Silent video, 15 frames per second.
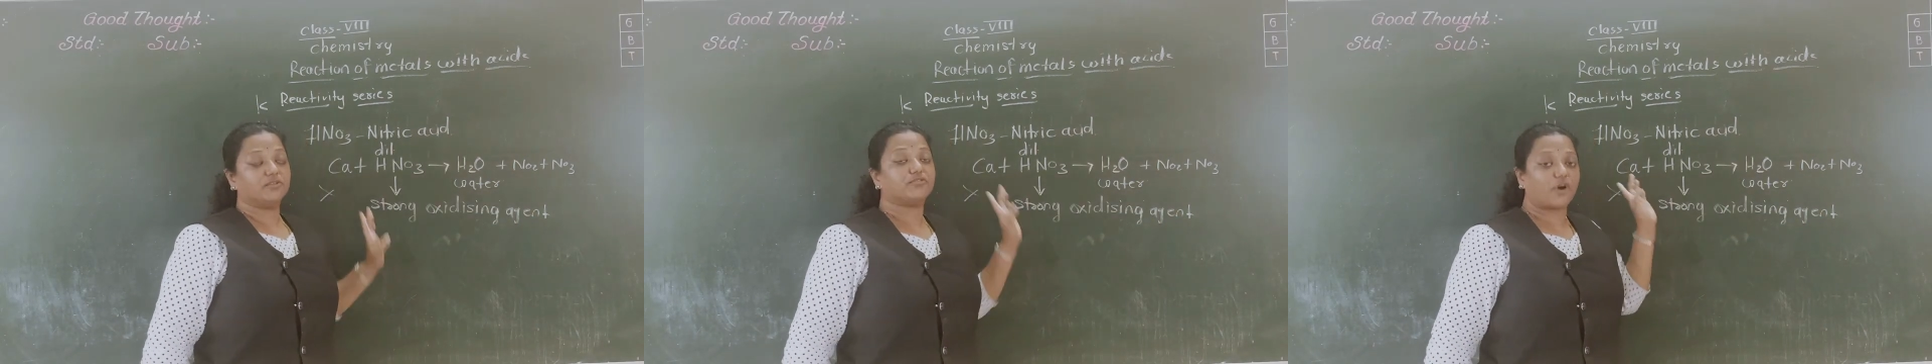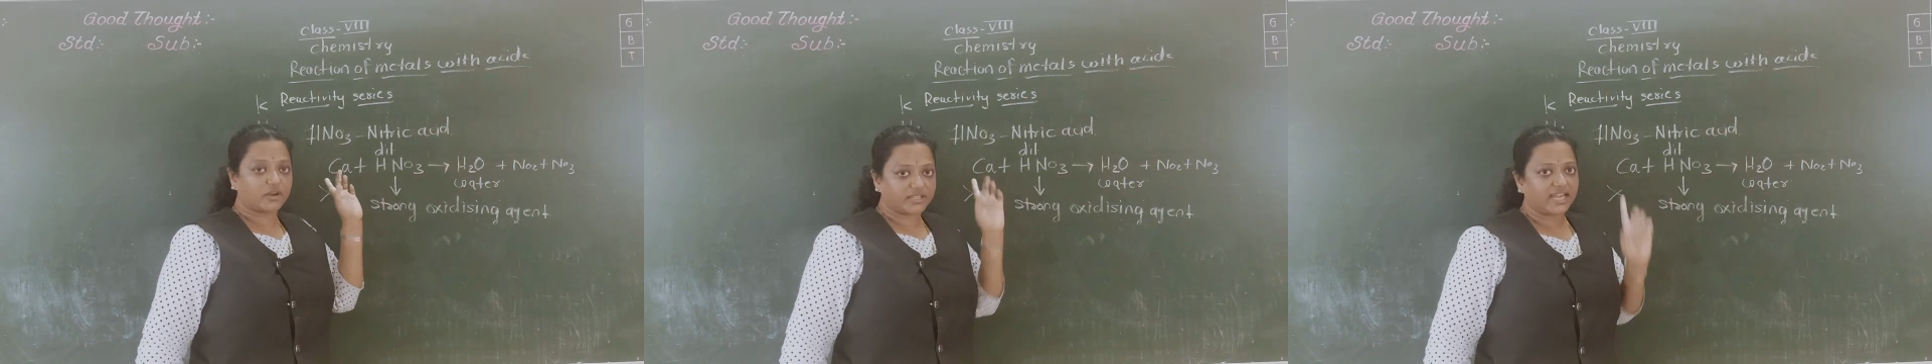
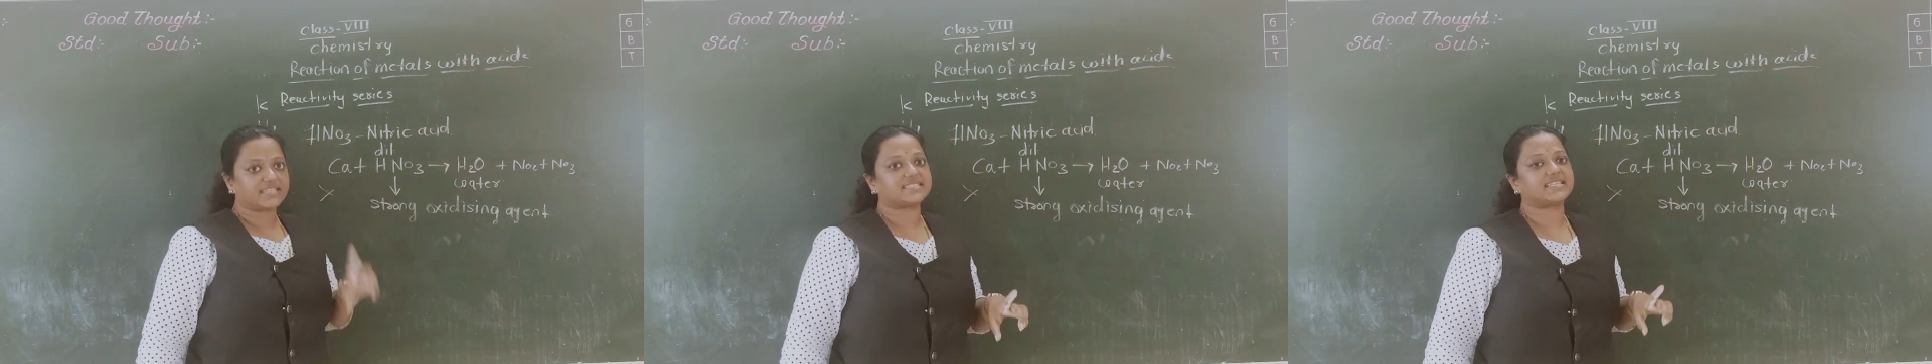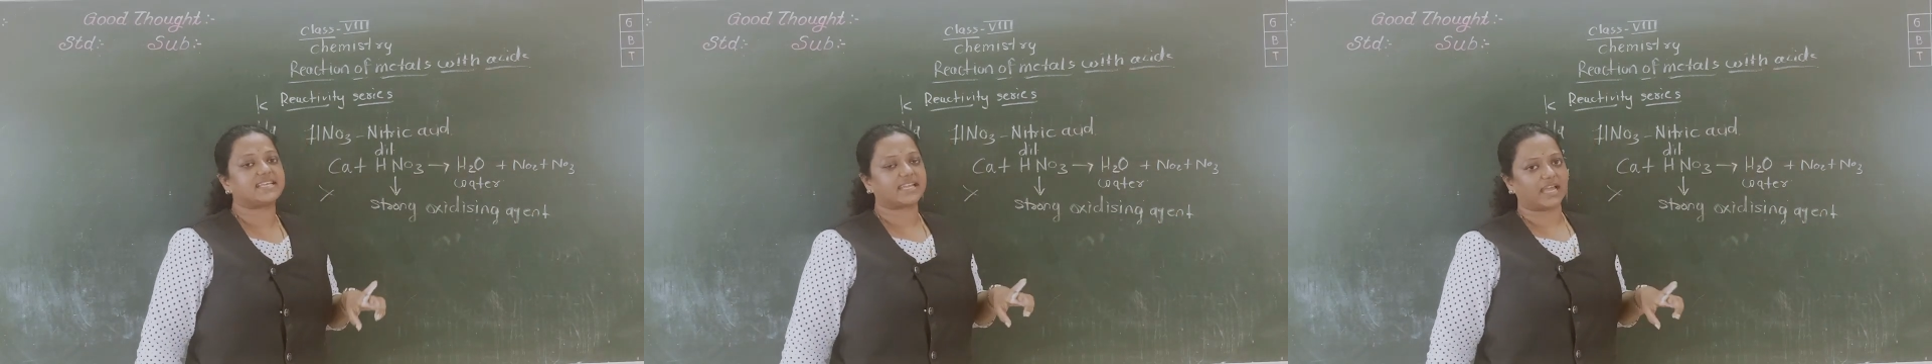For
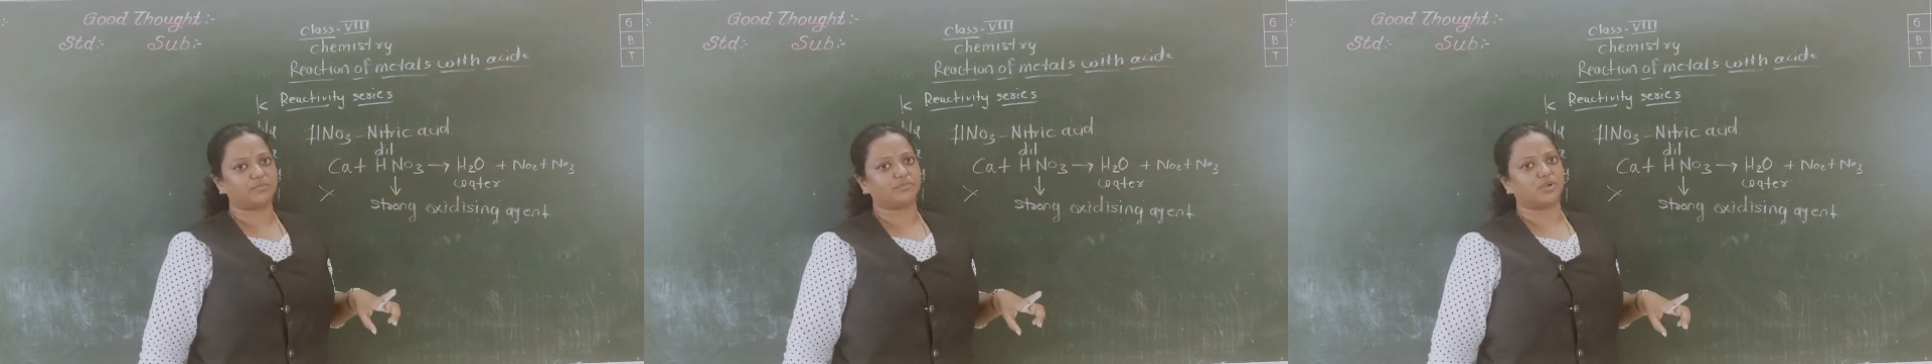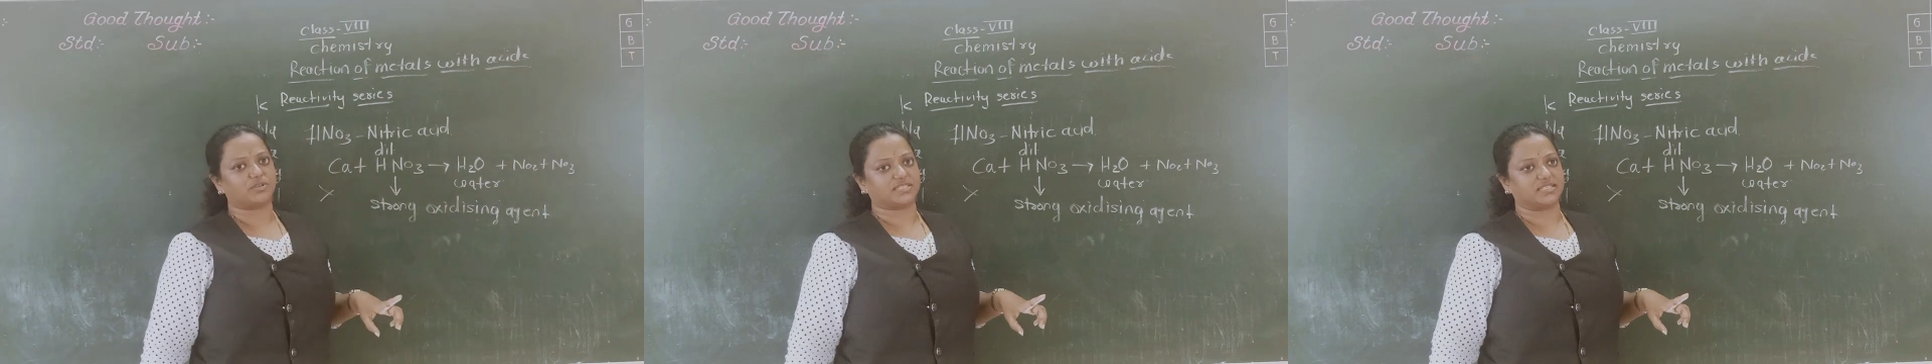that sake I
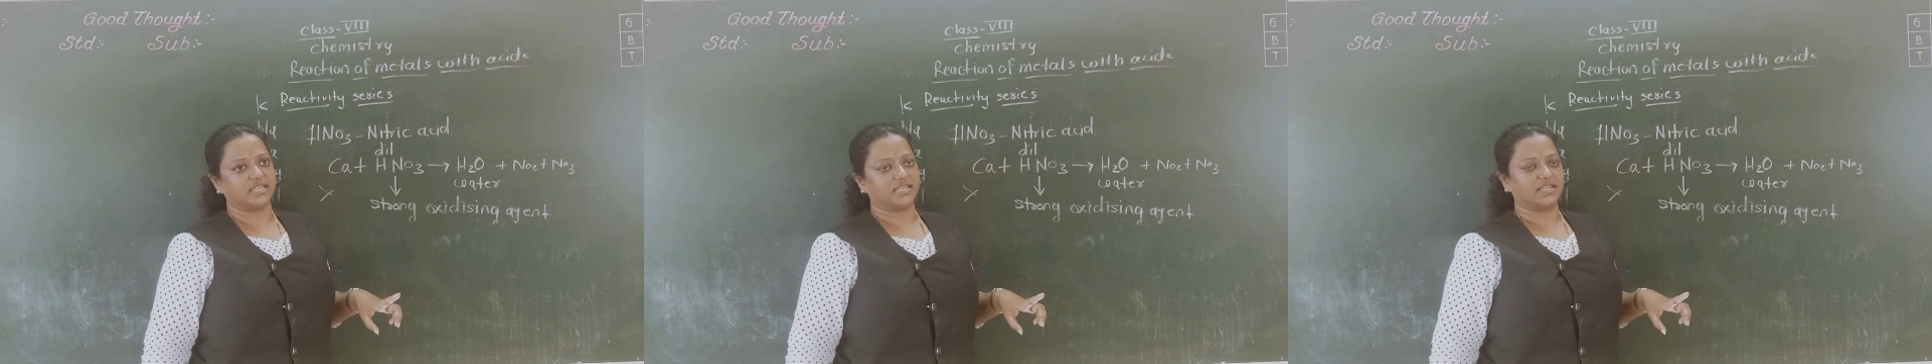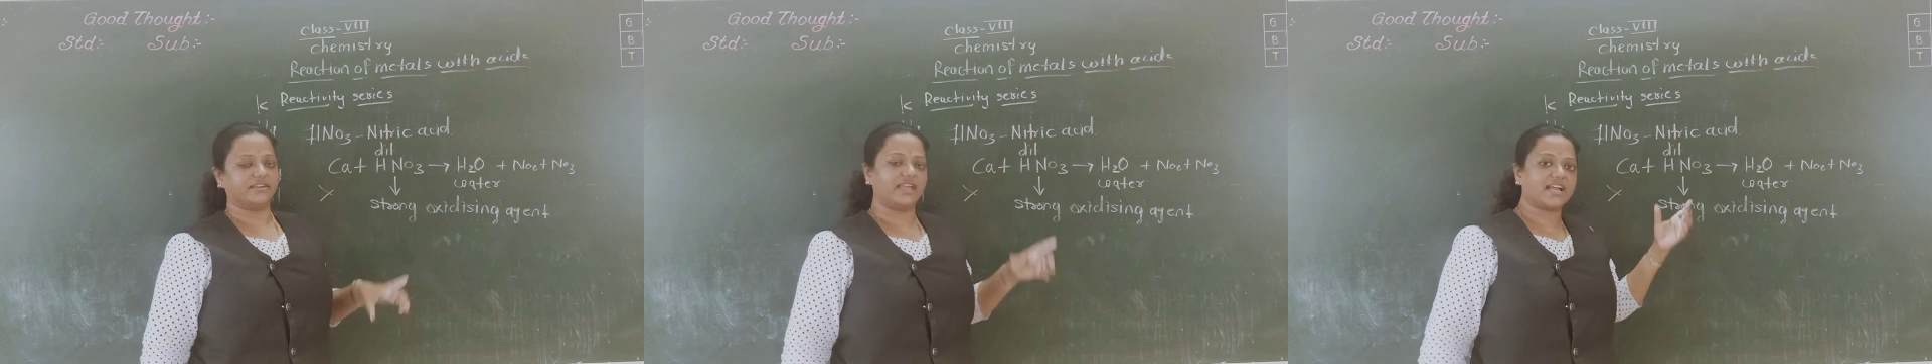am not
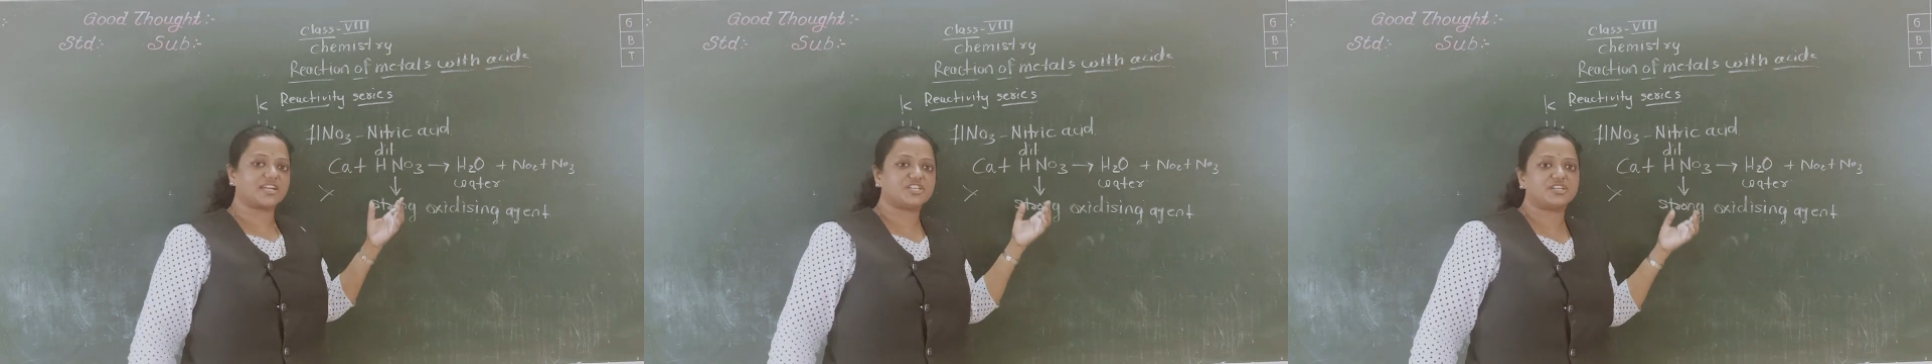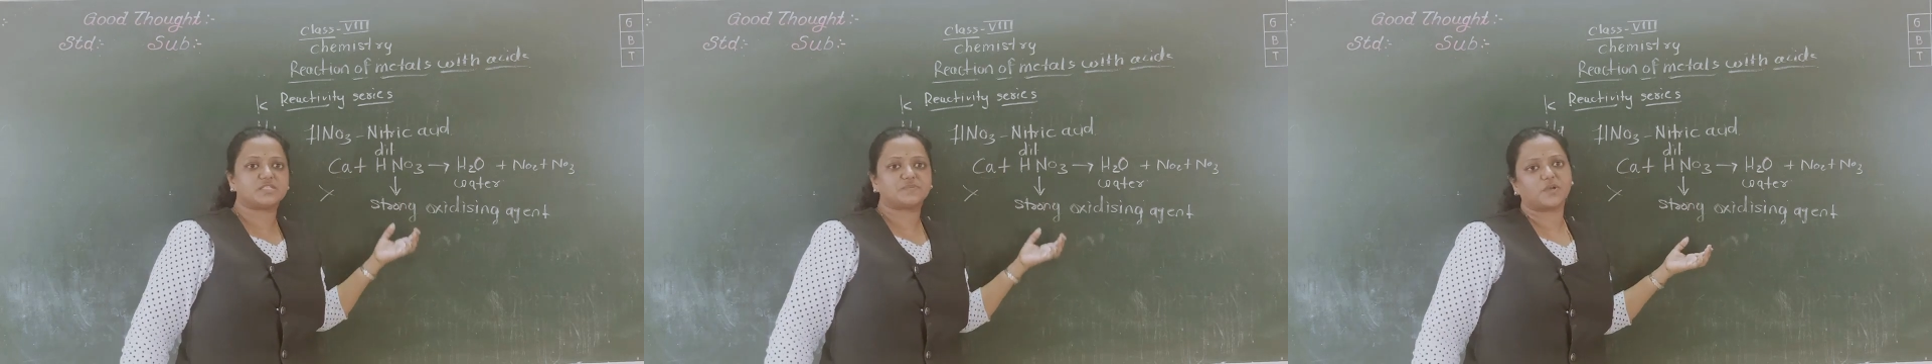saying
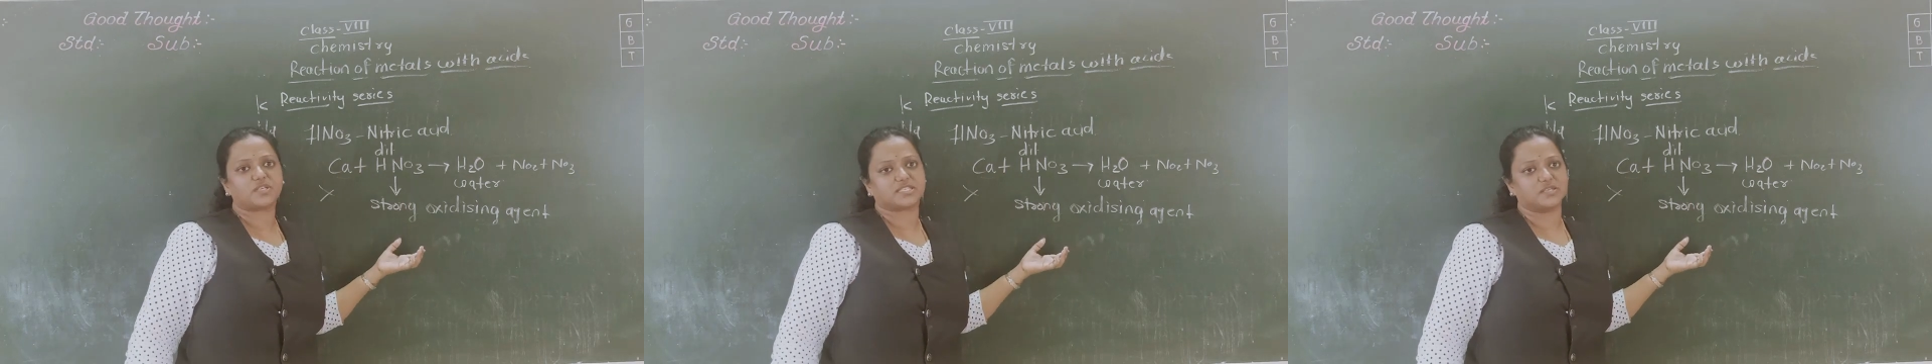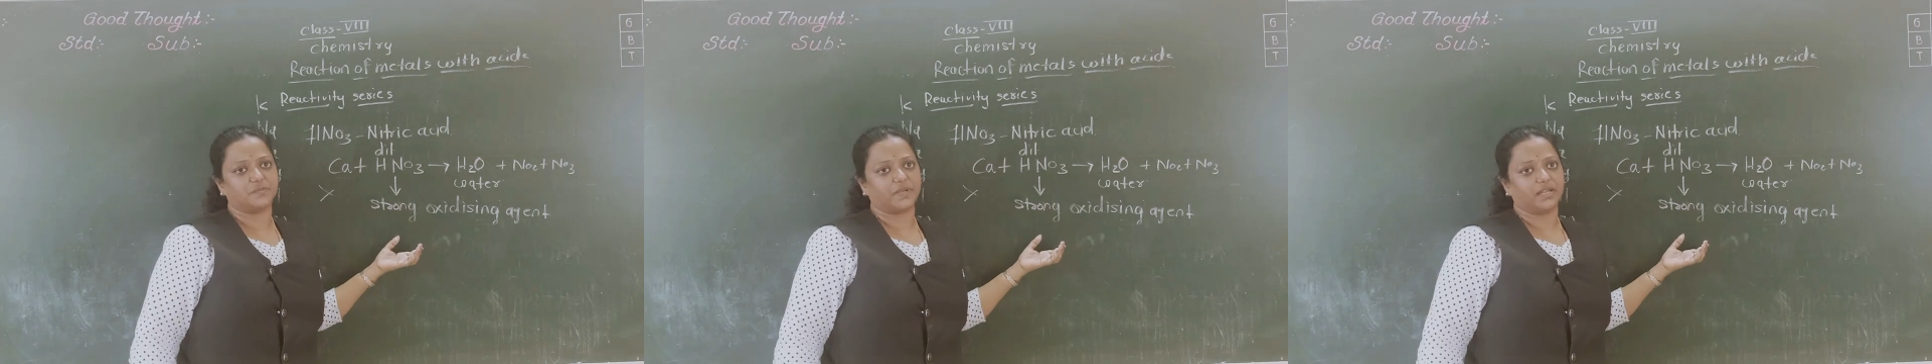reaction is
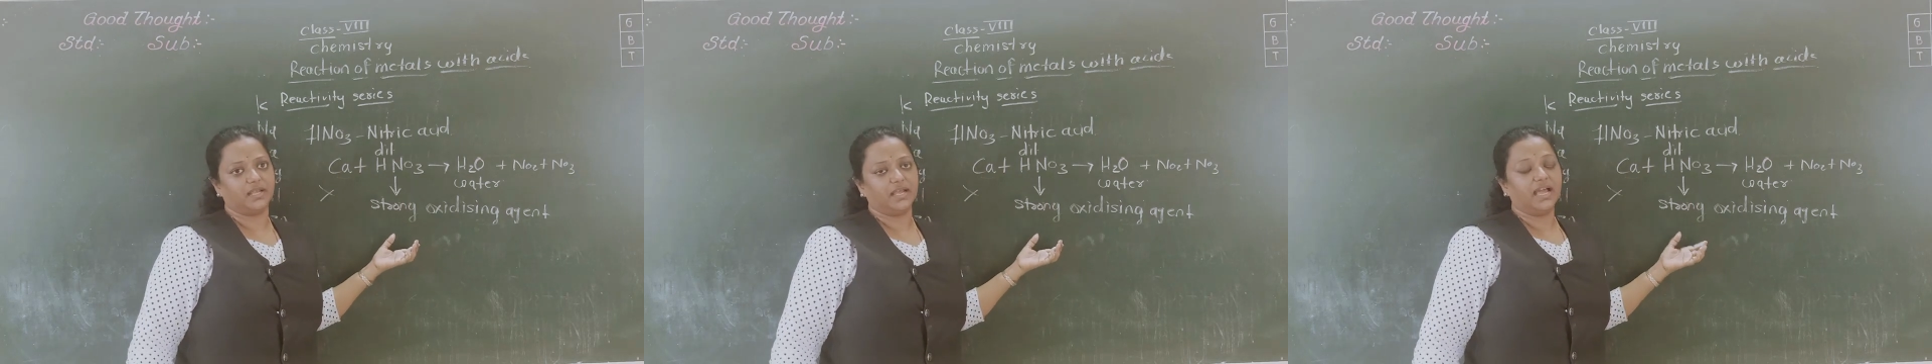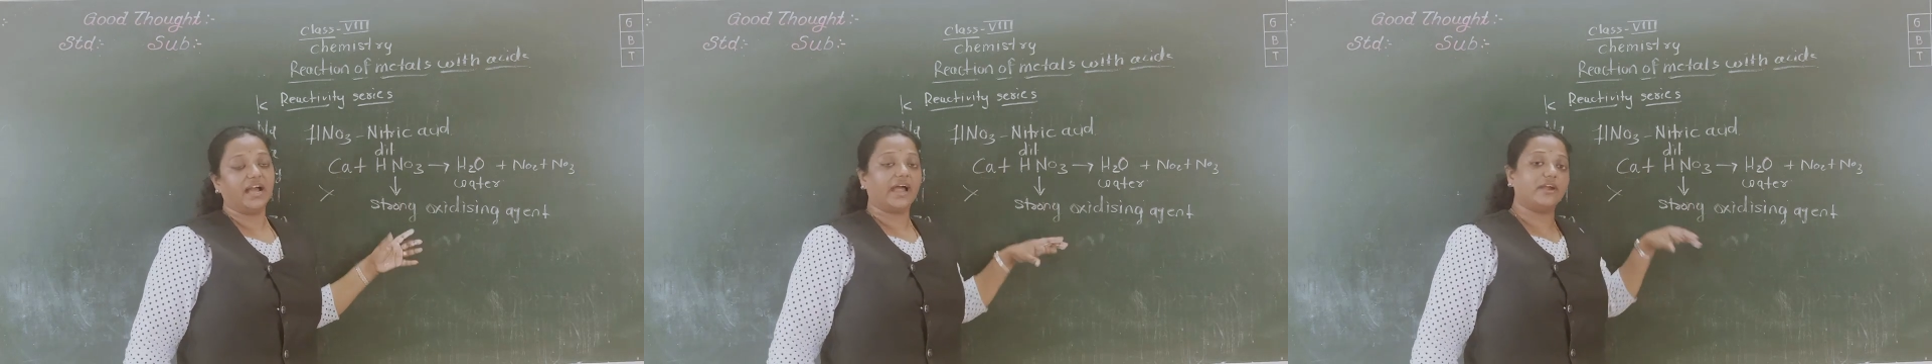possible.